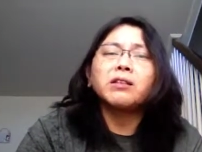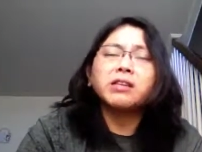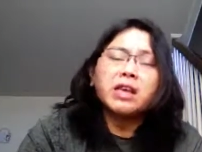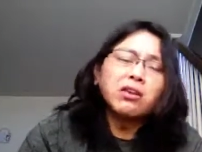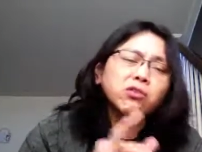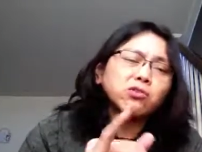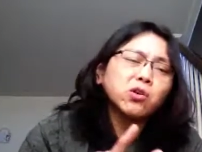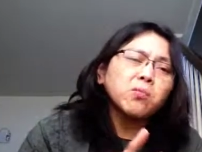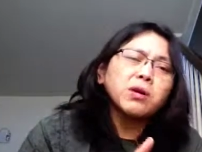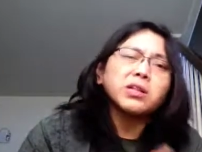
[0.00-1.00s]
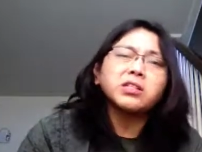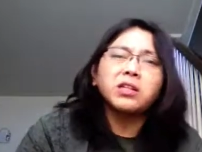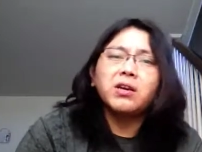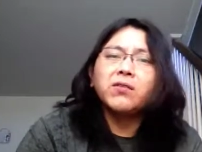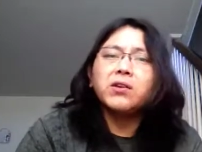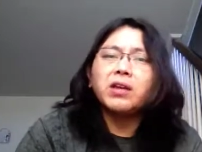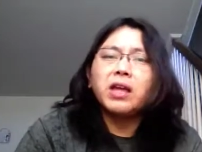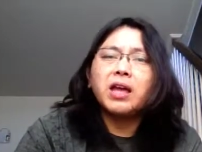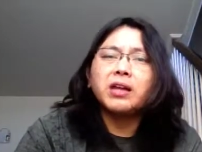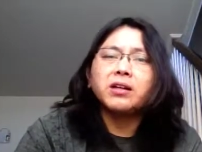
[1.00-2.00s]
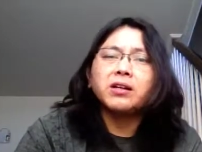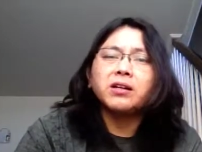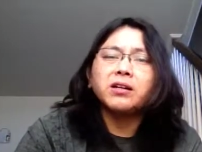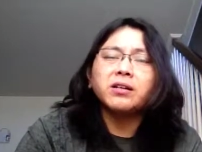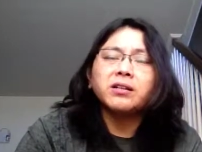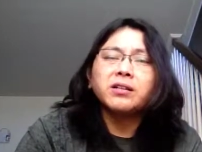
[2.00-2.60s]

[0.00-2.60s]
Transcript: take care so much. Love you, and uh,